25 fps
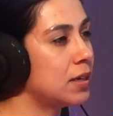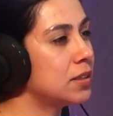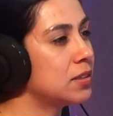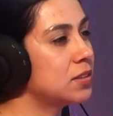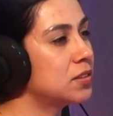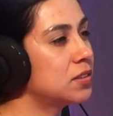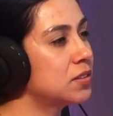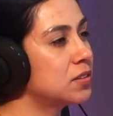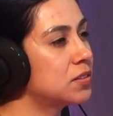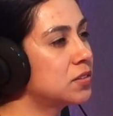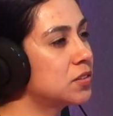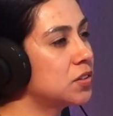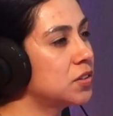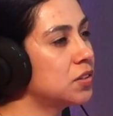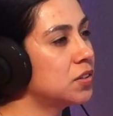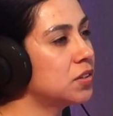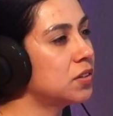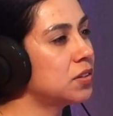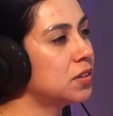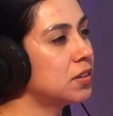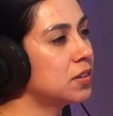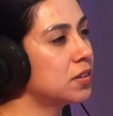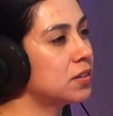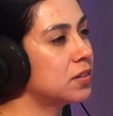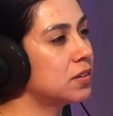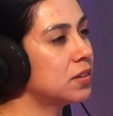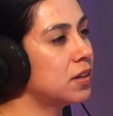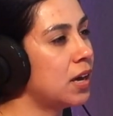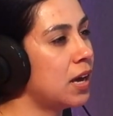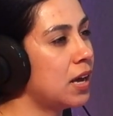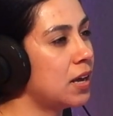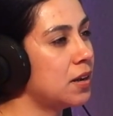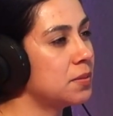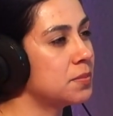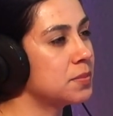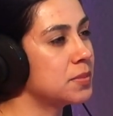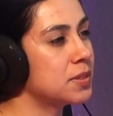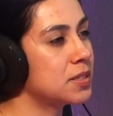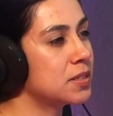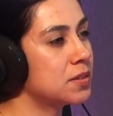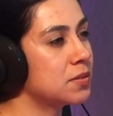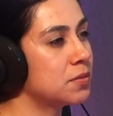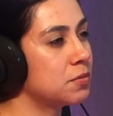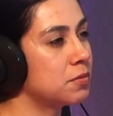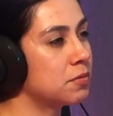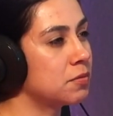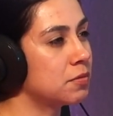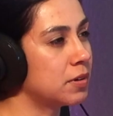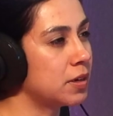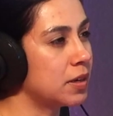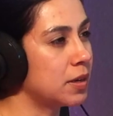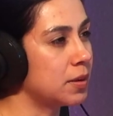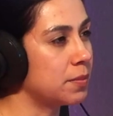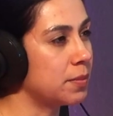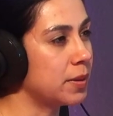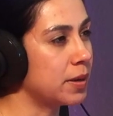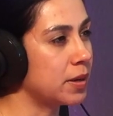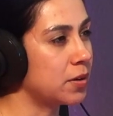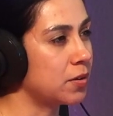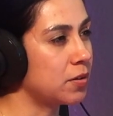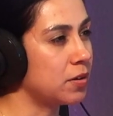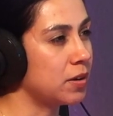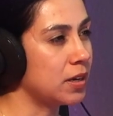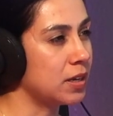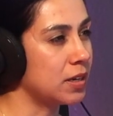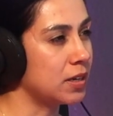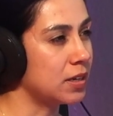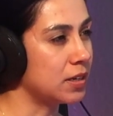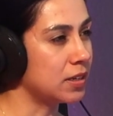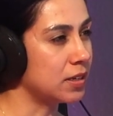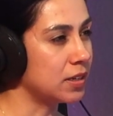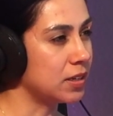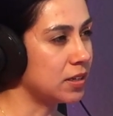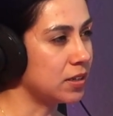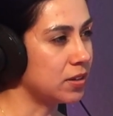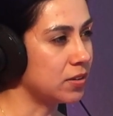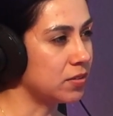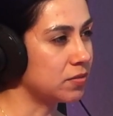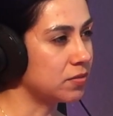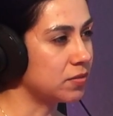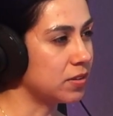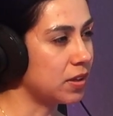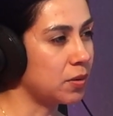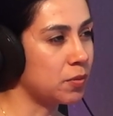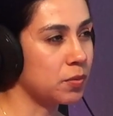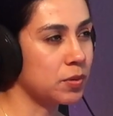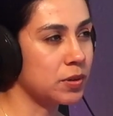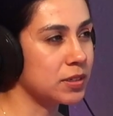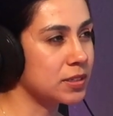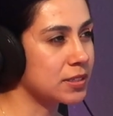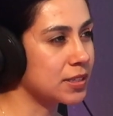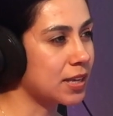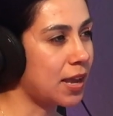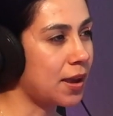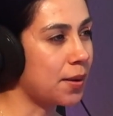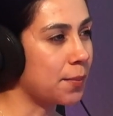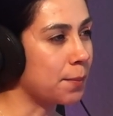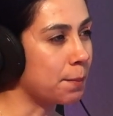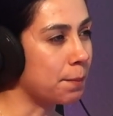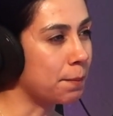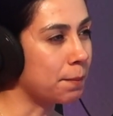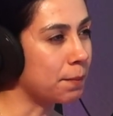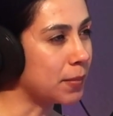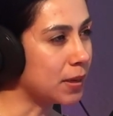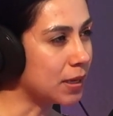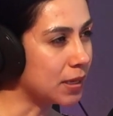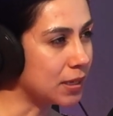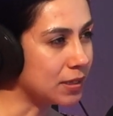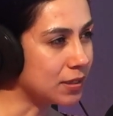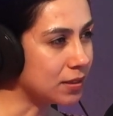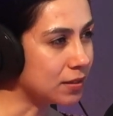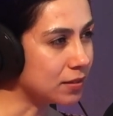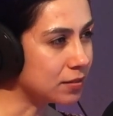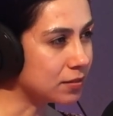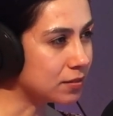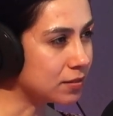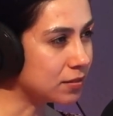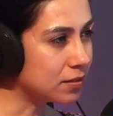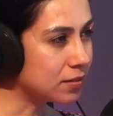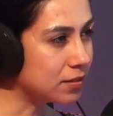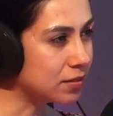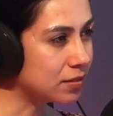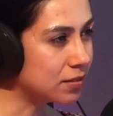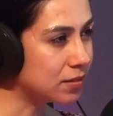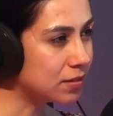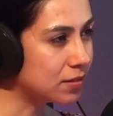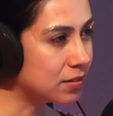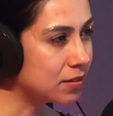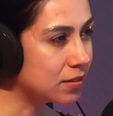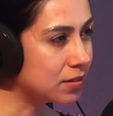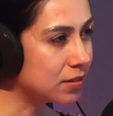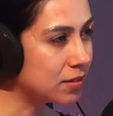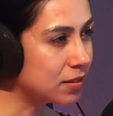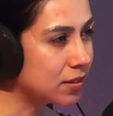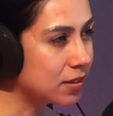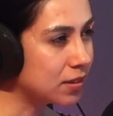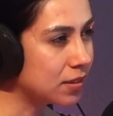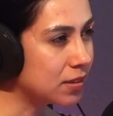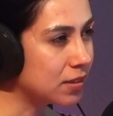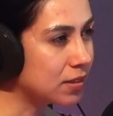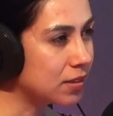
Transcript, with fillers: he took Adam's rib and created Eve. Like, what does that mean? Uh,